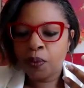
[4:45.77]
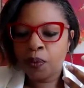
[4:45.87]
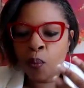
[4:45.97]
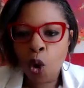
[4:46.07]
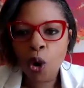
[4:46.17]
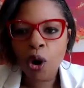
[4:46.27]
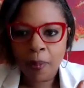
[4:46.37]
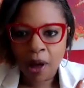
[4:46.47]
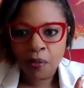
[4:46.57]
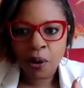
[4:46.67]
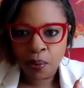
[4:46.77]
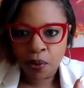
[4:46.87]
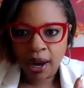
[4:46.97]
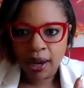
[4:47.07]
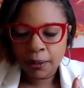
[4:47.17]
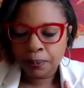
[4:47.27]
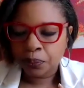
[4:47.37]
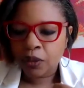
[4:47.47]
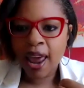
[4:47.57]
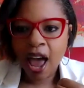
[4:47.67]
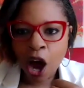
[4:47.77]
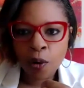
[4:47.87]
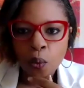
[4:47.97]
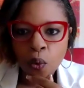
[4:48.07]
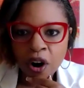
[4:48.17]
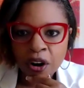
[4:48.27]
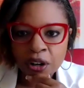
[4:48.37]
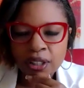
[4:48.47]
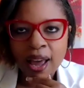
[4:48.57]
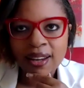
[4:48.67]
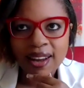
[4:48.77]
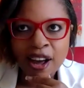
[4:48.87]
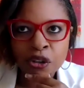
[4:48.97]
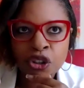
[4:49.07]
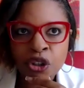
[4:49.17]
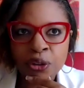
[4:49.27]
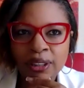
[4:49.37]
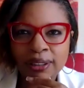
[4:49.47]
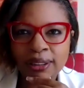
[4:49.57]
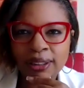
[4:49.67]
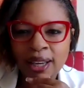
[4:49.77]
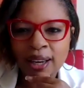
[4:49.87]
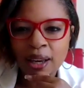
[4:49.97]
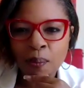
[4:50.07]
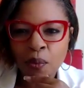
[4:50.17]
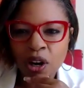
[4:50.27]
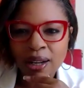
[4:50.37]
more about the brain and how it works allows you to see